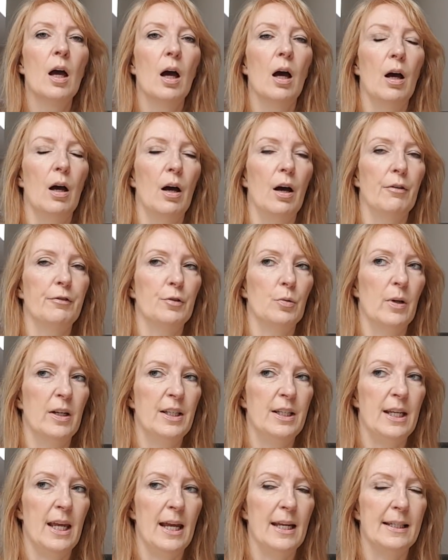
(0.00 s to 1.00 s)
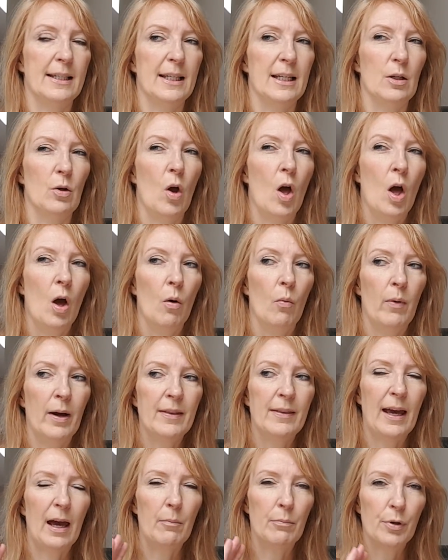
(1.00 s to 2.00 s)
uh, of 2018, when
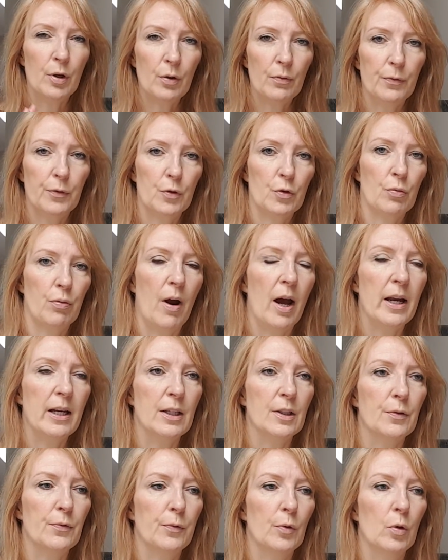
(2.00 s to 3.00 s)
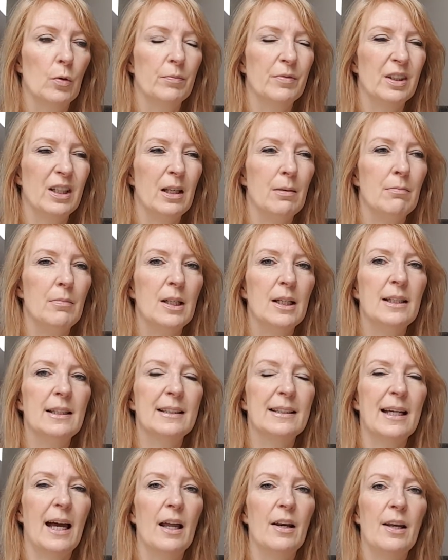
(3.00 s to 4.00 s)
that beautiful trine is formed, it means
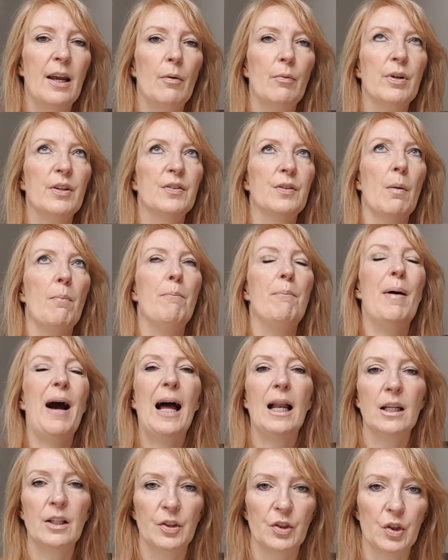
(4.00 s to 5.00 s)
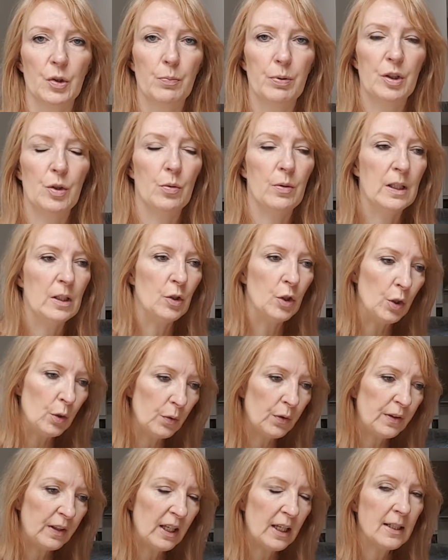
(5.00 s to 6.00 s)
that there is a balance between new
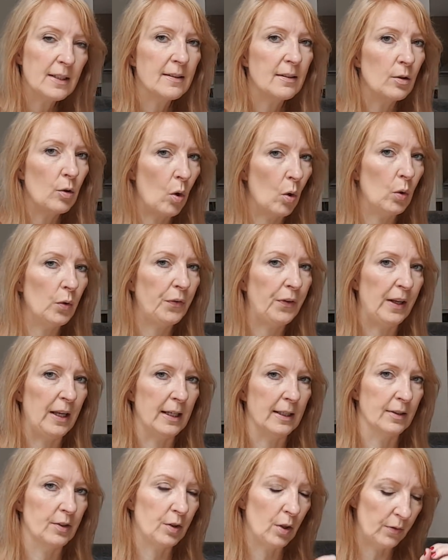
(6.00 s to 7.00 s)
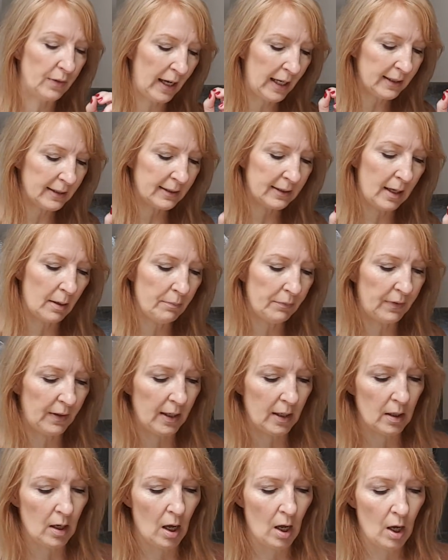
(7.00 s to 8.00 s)
things and old things. So that's
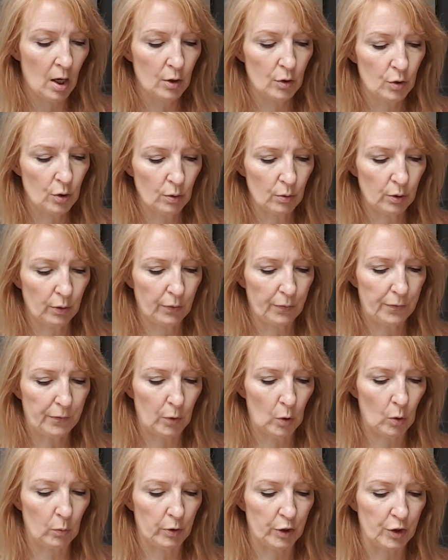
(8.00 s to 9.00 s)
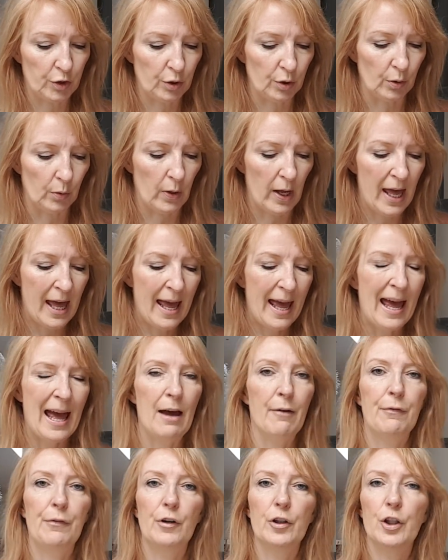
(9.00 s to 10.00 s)
something to look forward to.
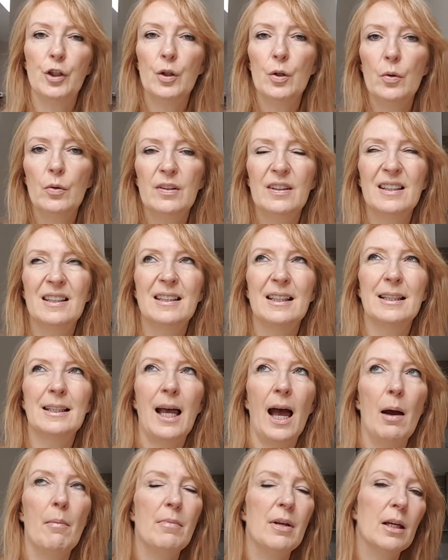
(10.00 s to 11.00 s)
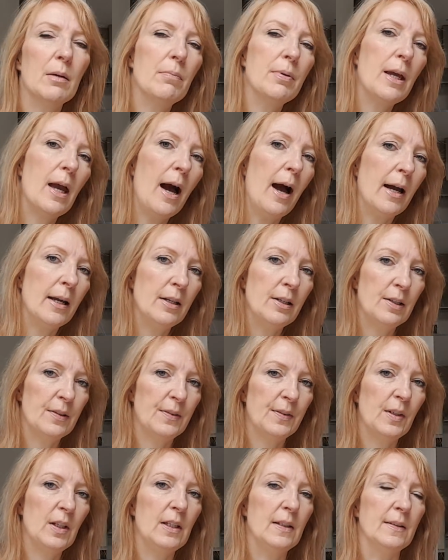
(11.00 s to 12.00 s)
And for you, this is happening behind the
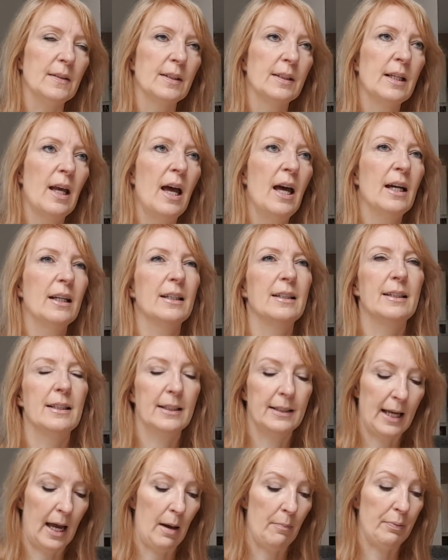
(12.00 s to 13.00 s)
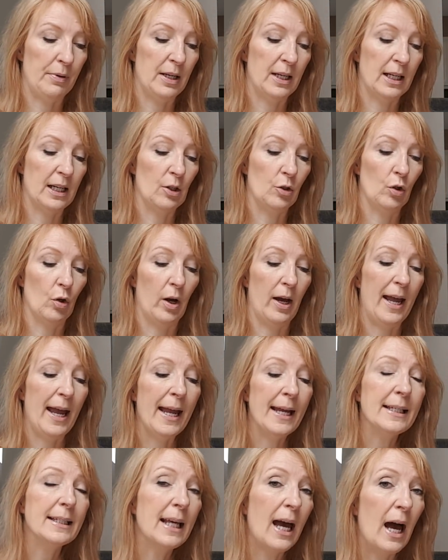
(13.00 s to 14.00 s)
scenes. This is happening in your
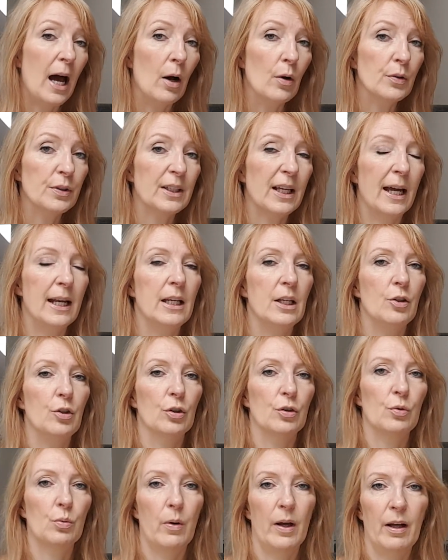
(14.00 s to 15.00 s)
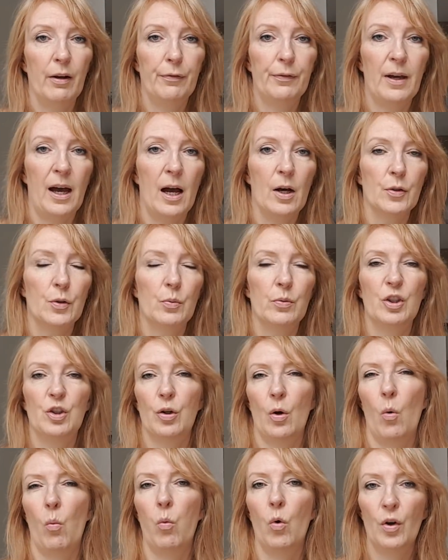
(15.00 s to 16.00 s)
eighth house and in your 12th house, which
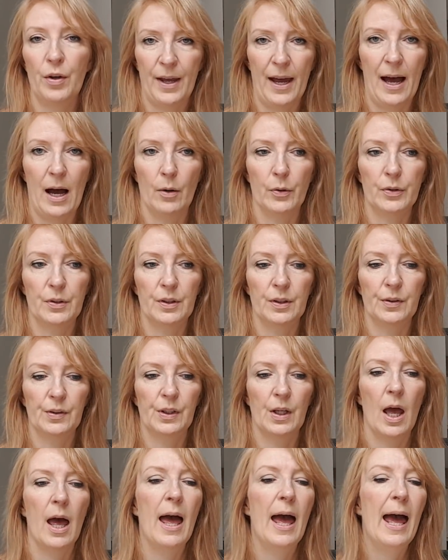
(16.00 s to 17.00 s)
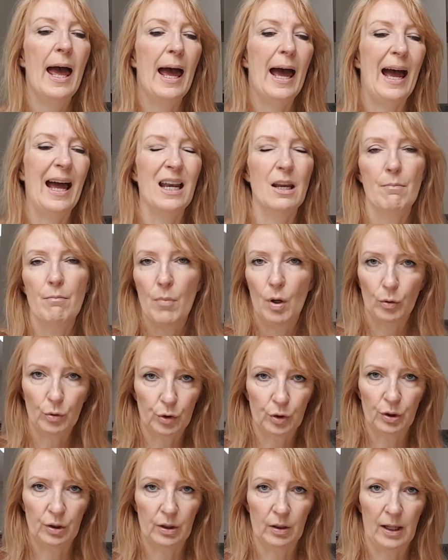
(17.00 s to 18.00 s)
are water houses and
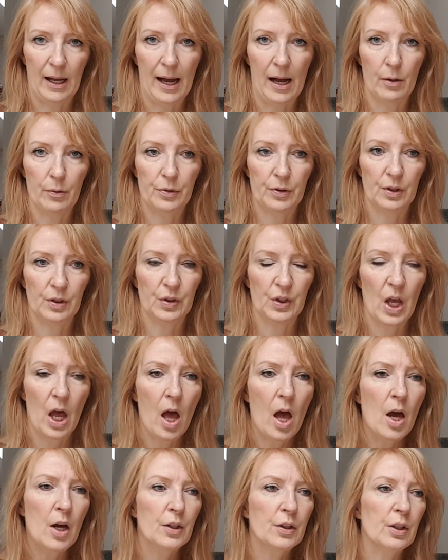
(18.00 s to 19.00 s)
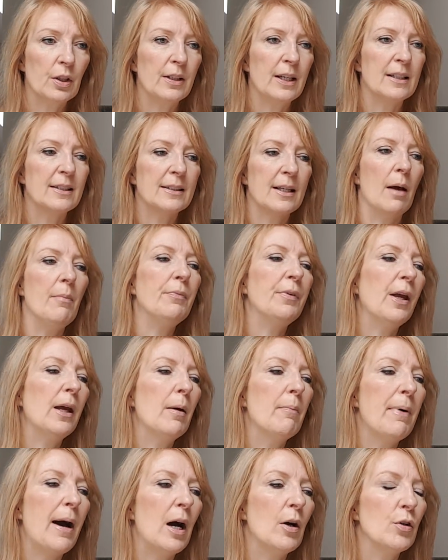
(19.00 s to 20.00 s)
emotional houses. So there's something
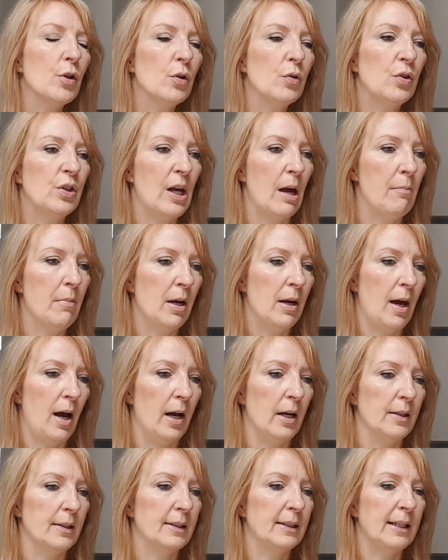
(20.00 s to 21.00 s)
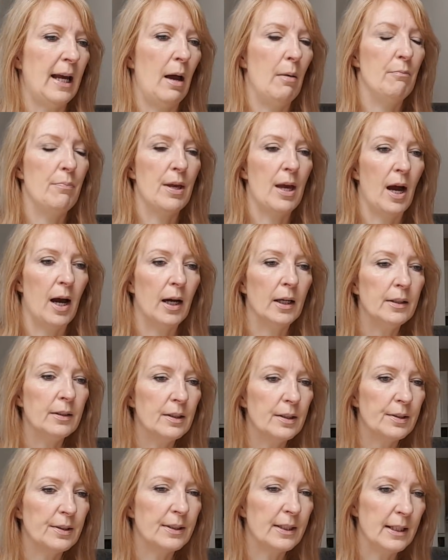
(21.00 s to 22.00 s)
about you Geminis that behind
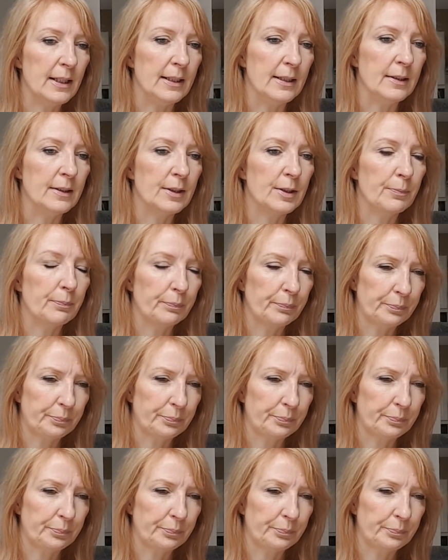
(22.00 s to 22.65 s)
the scenes,